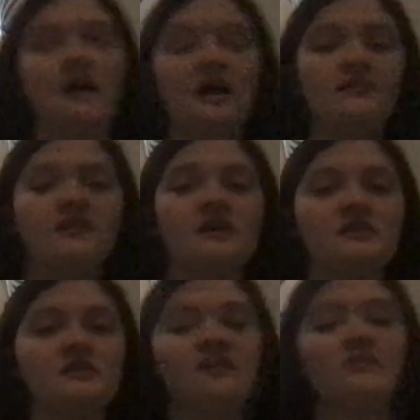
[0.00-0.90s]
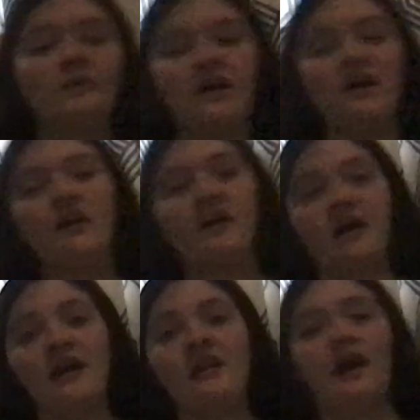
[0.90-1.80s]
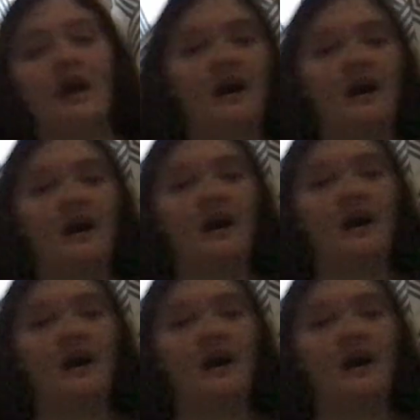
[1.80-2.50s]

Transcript: I lost another one, I am